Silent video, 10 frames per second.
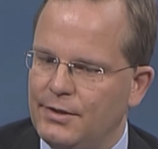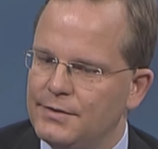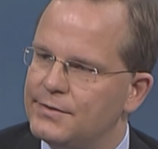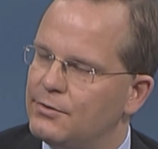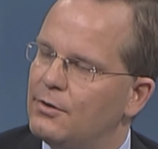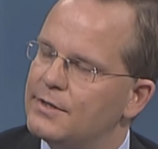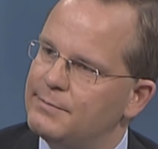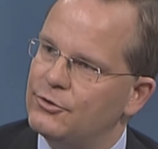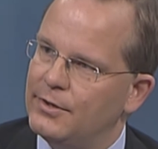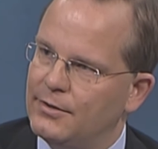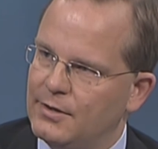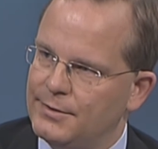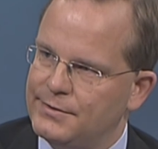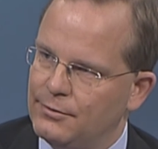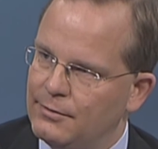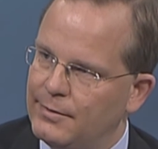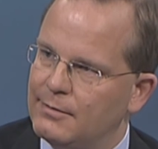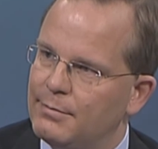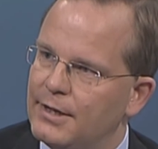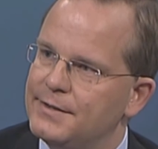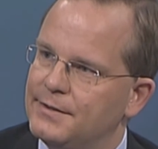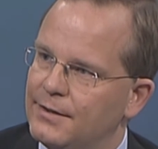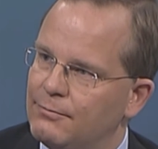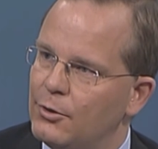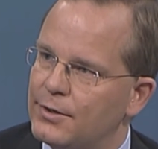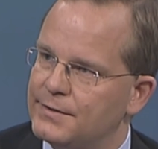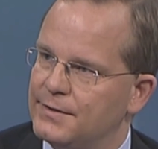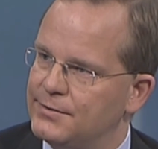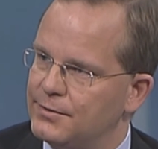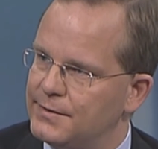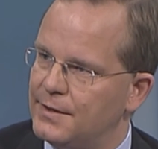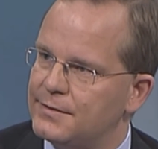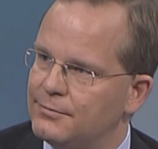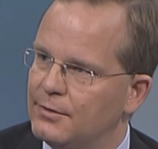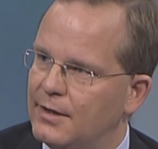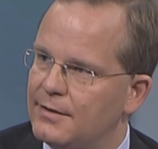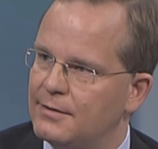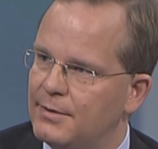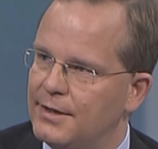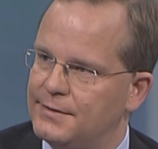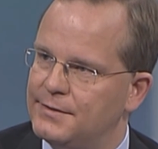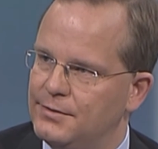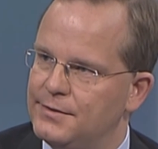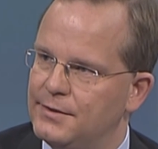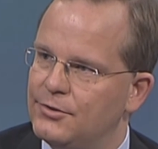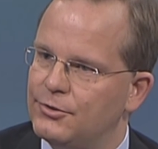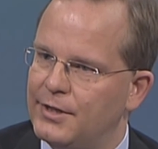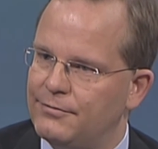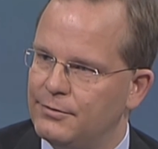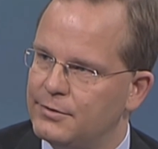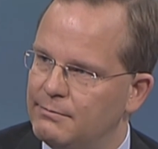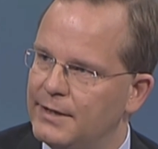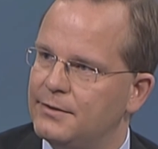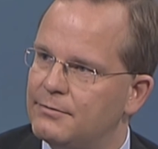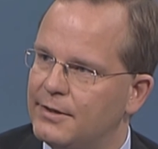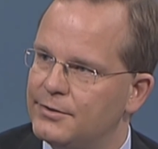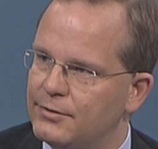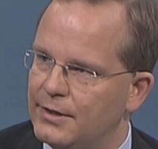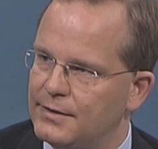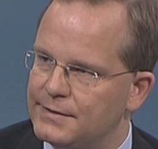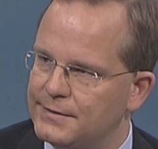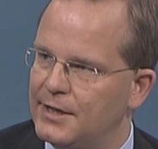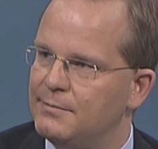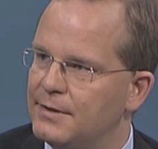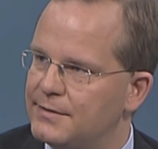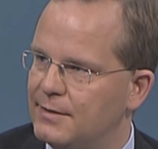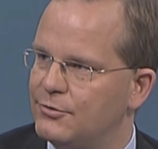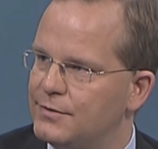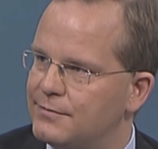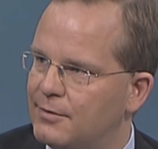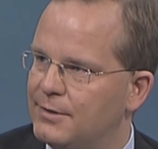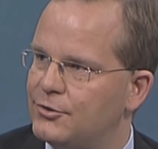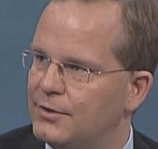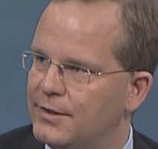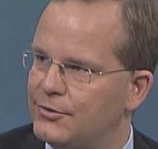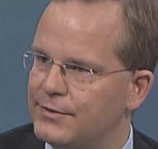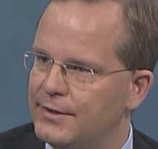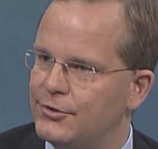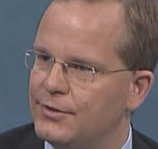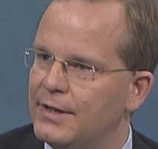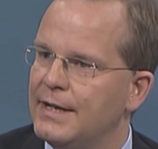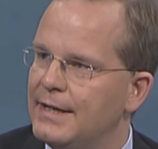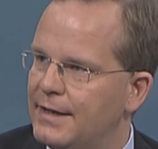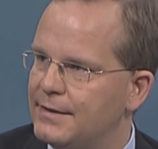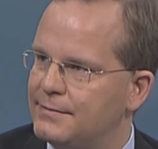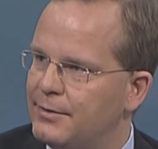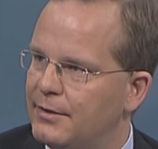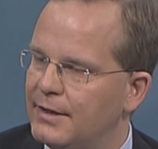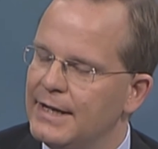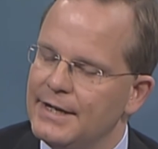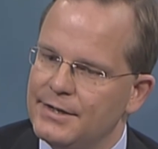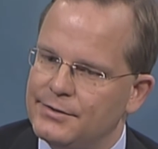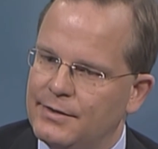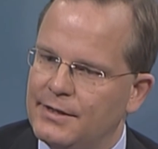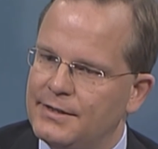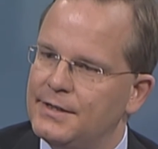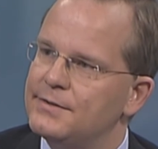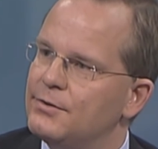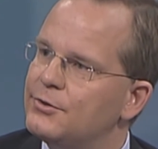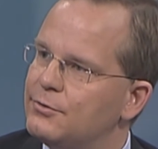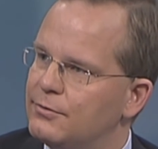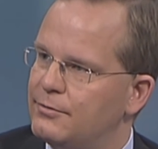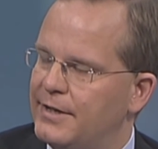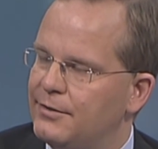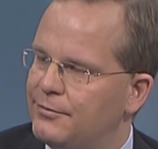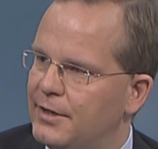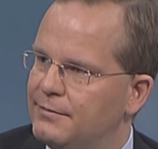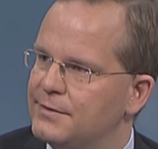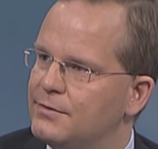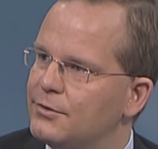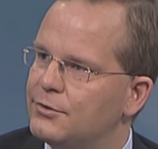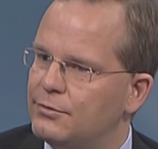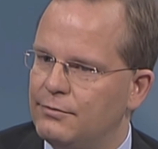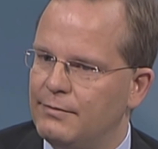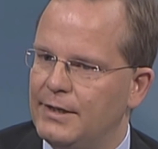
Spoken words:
you install a special economic zone in one place and it works, it's successful, other places in New Zealand should have an automatic right to get the same exemptions from national legislation as well. So the idea is not to create favours, not to